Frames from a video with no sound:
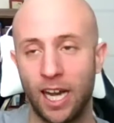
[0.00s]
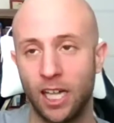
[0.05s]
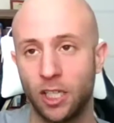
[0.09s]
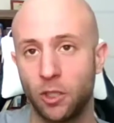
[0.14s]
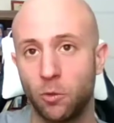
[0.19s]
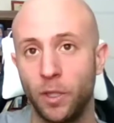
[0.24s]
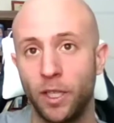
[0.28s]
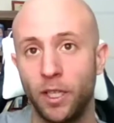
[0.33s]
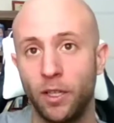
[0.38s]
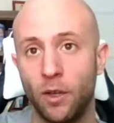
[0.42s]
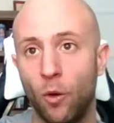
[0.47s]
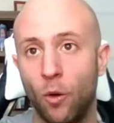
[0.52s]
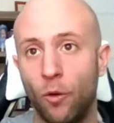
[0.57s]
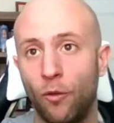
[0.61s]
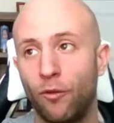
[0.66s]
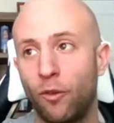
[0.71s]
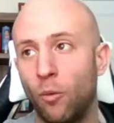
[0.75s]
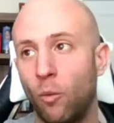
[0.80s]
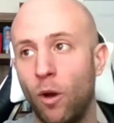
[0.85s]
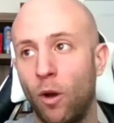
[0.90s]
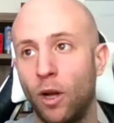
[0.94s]
as we know
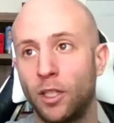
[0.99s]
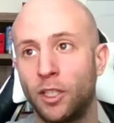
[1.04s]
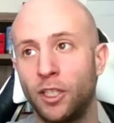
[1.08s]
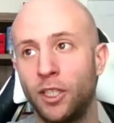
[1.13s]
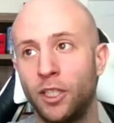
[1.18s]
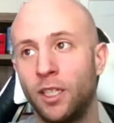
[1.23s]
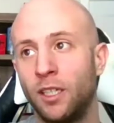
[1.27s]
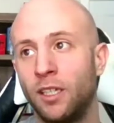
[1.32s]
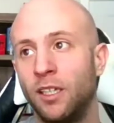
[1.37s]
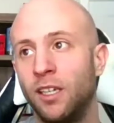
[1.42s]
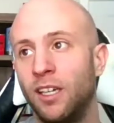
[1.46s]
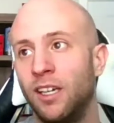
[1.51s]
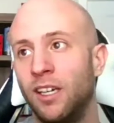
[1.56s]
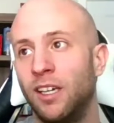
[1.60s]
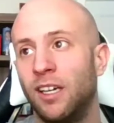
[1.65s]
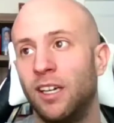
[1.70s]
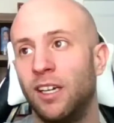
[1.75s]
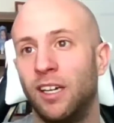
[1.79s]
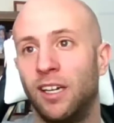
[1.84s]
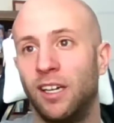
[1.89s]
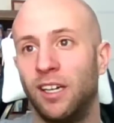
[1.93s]
from watching,
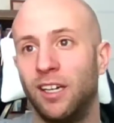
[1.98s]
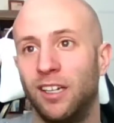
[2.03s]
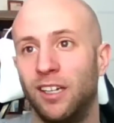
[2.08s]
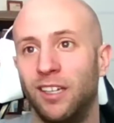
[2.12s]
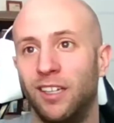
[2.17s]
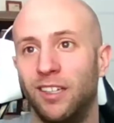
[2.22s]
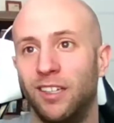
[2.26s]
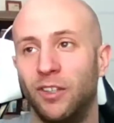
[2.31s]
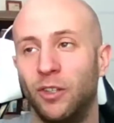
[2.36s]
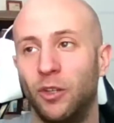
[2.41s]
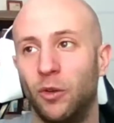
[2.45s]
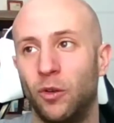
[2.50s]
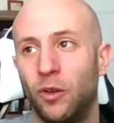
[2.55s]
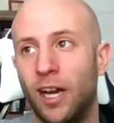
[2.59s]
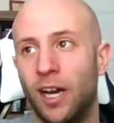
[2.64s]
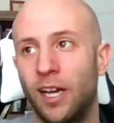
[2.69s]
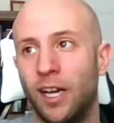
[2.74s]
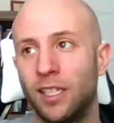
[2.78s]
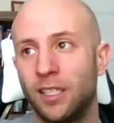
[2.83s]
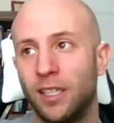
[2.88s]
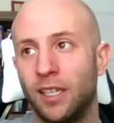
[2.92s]

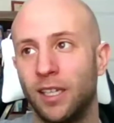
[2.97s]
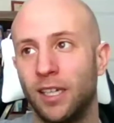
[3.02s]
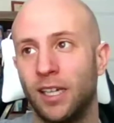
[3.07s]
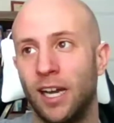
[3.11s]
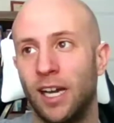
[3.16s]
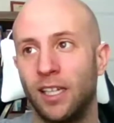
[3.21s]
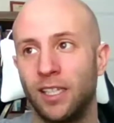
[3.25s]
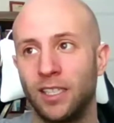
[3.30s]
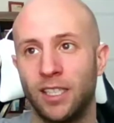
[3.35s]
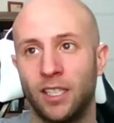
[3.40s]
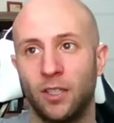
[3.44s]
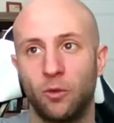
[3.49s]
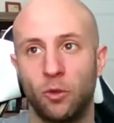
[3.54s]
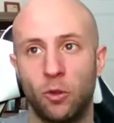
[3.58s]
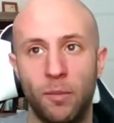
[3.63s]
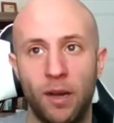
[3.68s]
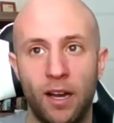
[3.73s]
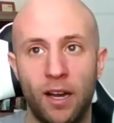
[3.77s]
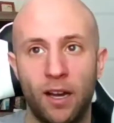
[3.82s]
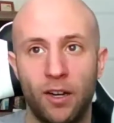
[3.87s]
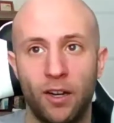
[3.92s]
guys like Alexander
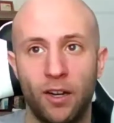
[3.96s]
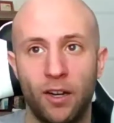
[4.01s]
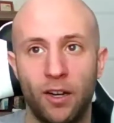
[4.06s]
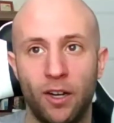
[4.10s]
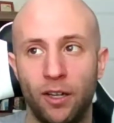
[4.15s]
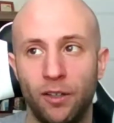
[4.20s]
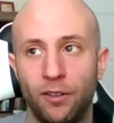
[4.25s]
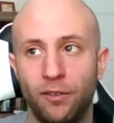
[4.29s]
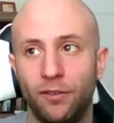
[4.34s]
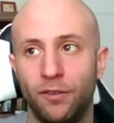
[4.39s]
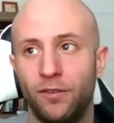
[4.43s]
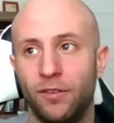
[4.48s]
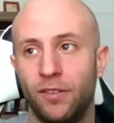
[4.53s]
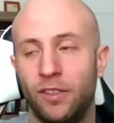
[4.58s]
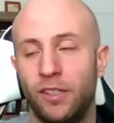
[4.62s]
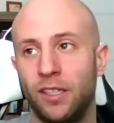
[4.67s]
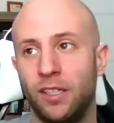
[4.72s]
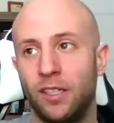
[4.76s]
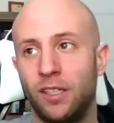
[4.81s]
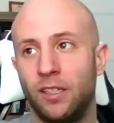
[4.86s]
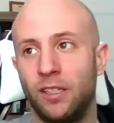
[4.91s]
Romanov,
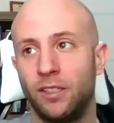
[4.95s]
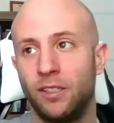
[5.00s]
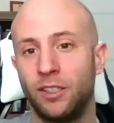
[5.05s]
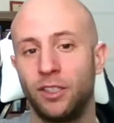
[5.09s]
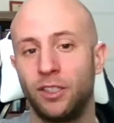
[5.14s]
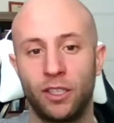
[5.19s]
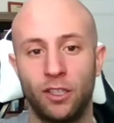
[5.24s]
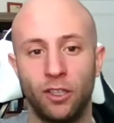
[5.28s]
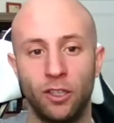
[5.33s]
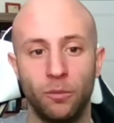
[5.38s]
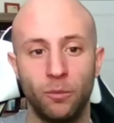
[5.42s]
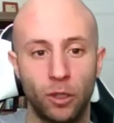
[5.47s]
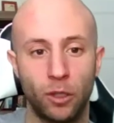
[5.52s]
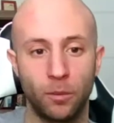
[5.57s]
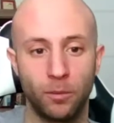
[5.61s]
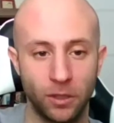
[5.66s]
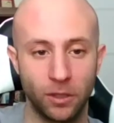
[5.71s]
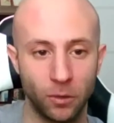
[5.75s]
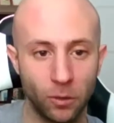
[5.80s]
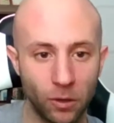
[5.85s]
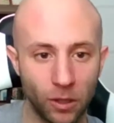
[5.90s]
Shakir
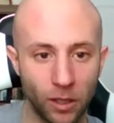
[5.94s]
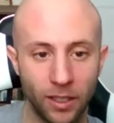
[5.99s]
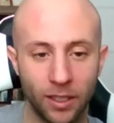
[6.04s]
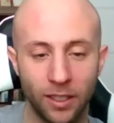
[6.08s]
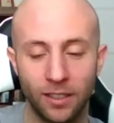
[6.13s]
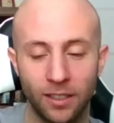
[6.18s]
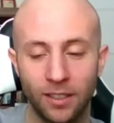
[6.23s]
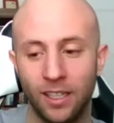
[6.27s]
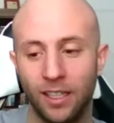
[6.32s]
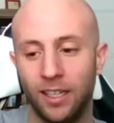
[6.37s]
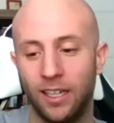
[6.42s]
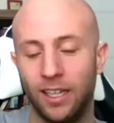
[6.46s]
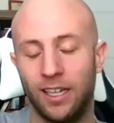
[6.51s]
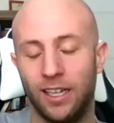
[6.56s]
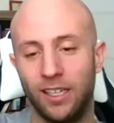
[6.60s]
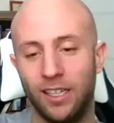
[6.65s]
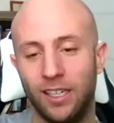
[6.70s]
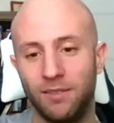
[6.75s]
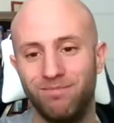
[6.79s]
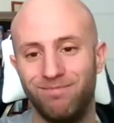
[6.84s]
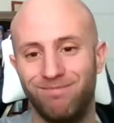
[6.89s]
Mukhamadullin,
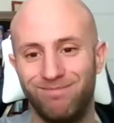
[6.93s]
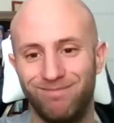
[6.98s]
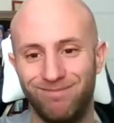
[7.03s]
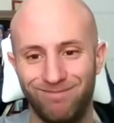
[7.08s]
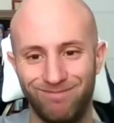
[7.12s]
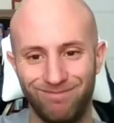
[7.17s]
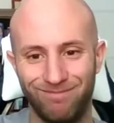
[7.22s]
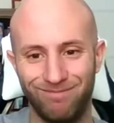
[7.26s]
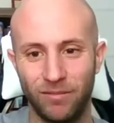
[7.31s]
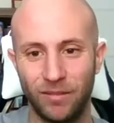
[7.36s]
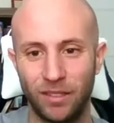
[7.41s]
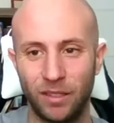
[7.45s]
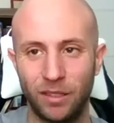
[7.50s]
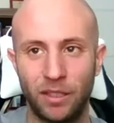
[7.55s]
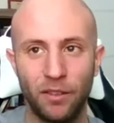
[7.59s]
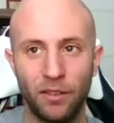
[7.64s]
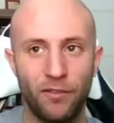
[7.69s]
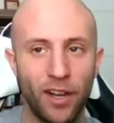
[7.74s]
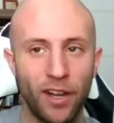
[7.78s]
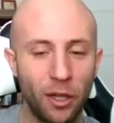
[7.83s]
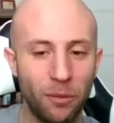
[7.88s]

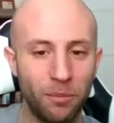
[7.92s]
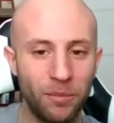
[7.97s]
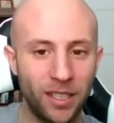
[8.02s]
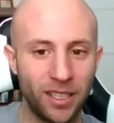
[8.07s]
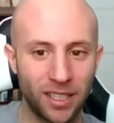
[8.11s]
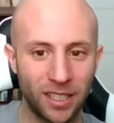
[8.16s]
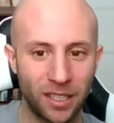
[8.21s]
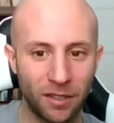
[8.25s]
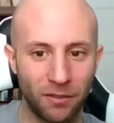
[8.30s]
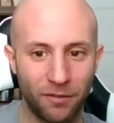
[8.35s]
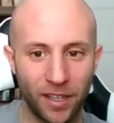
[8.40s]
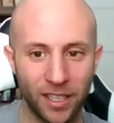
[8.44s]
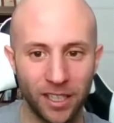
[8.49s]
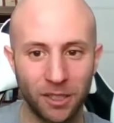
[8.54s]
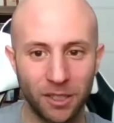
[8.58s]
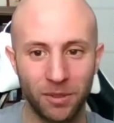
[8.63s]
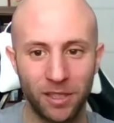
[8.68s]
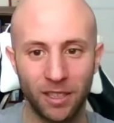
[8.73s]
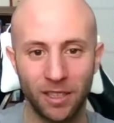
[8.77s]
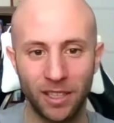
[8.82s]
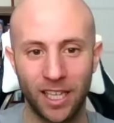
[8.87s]
development as a
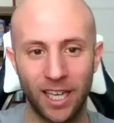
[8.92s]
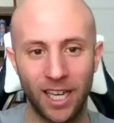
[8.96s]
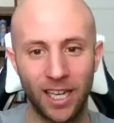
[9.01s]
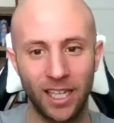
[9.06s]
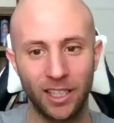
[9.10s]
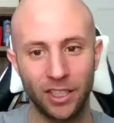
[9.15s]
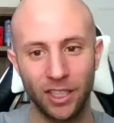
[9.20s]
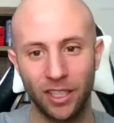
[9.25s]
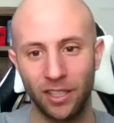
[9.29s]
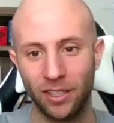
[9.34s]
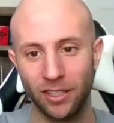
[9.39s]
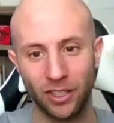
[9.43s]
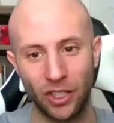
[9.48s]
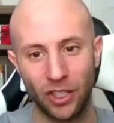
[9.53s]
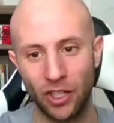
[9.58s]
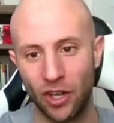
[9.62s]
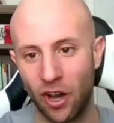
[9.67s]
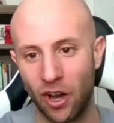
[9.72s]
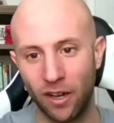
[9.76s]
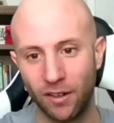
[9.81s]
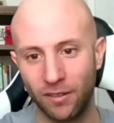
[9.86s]
defenseman in the KHL is
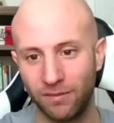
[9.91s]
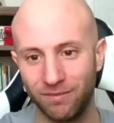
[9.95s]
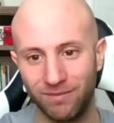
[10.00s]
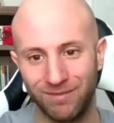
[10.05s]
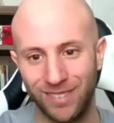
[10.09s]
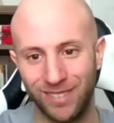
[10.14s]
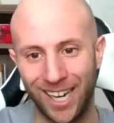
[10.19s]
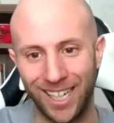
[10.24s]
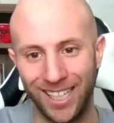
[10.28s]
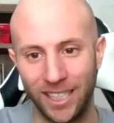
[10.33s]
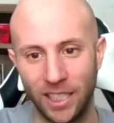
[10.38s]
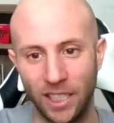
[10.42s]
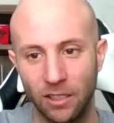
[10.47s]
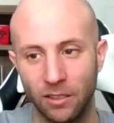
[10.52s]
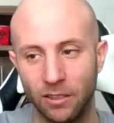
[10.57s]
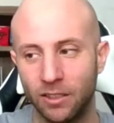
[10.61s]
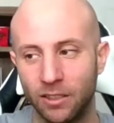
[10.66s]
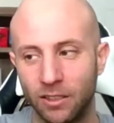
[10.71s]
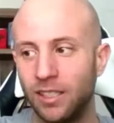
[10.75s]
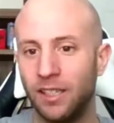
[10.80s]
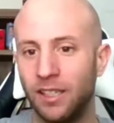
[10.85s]
not
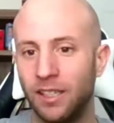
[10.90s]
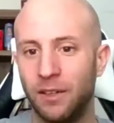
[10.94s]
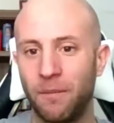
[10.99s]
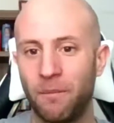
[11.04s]
ideal.